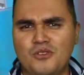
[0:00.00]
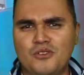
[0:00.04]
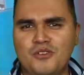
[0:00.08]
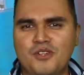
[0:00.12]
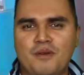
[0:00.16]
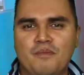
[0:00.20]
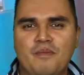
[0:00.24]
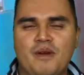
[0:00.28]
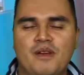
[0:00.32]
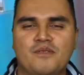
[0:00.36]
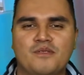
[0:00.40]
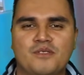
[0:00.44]
to
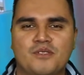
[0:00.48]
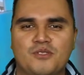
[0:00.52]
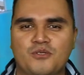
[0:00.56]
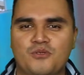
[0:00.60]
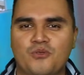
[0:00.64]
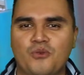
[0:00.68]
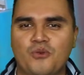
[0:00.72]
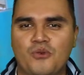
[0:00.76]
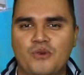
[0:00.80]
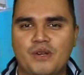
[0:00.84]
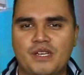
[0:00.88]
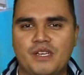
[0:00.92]
learn about the
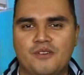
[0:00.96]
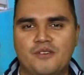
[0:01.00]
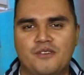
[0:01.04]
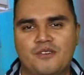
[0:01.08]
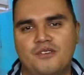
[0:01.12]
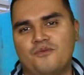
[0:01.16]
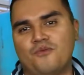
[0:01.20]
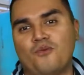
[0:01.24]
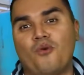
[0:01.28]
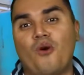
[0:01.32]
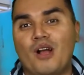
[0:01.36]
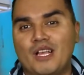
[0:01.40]
story
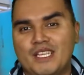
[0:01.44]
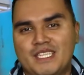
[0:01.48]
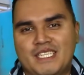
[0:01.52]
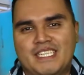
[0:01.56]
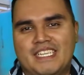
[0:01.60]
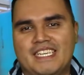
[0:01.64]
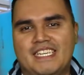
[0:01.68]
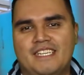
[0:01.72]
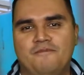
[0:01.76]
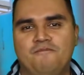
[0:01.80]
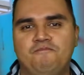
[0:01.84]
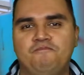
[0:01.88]
or
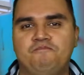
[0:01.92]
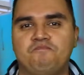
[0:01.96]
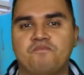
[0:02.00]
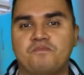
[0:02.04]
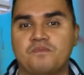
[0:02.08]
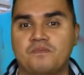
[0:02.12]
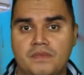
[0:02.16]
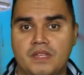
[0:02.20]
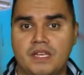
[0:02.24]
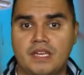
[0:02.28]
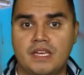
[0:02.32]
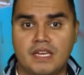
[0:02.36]
watch it.
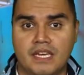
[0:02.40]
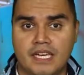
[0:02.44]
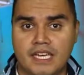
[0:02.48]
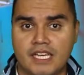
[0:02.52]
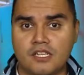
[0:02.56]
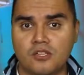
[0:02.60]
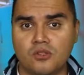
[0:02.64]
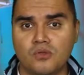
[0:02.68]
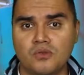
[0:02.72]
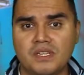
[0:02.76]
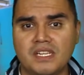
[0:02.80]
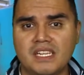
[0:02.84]

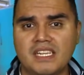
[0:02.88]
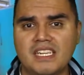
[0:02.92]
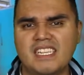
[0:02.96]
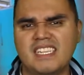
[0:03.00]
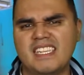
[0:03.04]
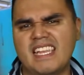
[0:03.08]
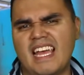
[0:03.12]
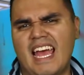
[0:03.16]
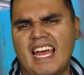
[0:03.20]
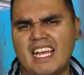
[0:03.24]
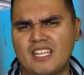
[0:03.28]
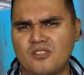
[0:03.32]
Include it
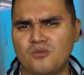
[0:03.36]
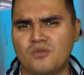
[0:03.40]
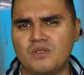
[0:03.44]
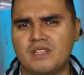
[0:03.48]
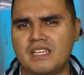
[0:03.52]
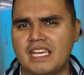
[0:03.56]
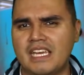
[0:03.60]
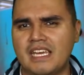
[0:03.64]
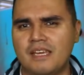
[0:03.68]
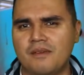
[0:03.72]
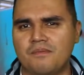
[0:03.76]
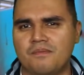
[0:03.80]
in the
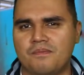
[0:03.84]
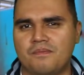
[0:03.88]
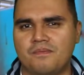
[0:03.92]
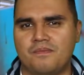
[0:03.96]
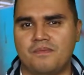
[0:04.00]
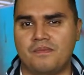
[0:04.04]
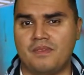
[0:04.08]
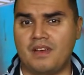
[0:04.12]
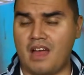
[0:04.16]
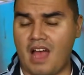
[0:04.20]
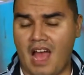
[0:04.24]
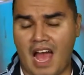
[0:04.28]
actual game.
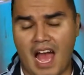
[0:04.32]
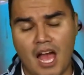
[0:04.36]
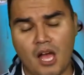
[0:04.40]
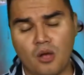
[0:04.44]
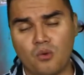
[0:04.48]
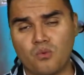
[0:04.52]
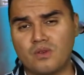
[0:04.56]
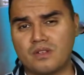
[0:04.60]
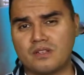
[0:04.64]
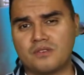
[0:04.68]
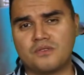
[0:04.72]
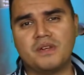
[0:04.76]

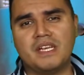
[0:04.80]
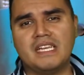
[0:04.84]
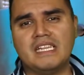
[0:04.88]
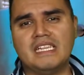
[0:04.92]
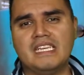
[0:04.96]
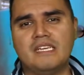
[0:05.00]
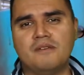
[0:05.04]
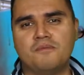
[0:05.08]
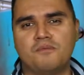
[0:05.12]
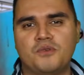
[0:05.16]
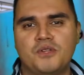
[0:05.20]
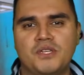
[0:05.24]
I will
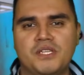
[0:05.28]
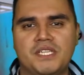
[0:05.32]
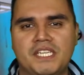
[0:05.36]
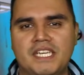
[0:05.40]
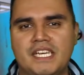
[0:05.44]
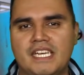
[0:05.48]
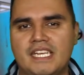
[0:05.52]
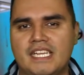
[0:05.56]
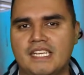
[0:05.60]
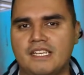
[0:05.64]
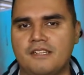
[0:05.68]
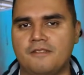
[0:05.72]
greatly
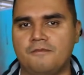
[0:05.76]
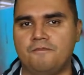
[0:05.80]
appreciate